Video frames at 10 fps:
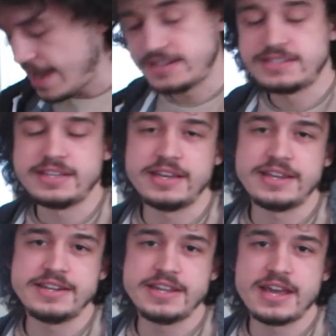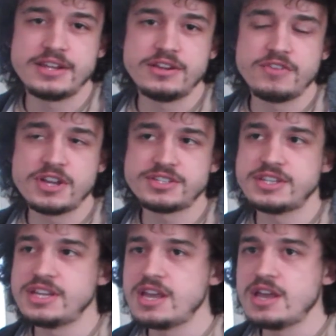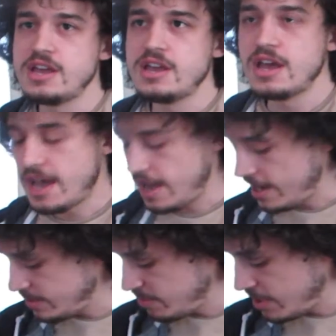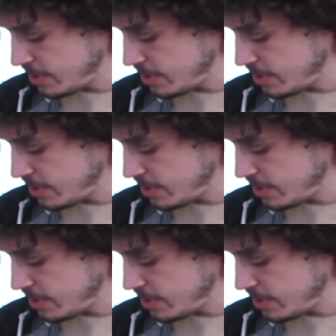at Indiana University, has been